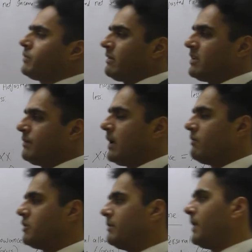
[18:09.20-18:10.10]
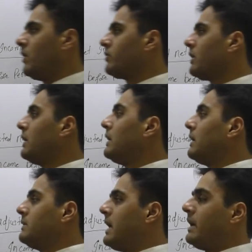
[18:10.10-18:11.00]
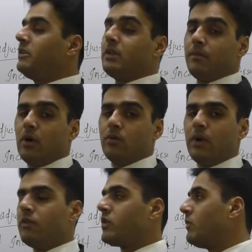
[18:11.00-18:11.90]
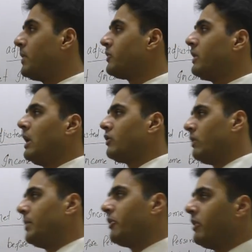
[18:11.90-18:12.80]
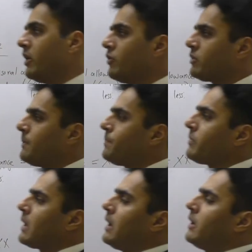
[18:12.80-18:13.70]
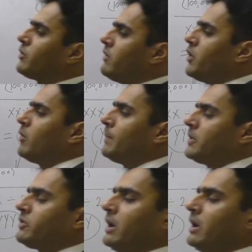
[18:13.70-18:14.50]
of 7,500 pounds. That is the amount by which our personal allowance will be reduced. So a normal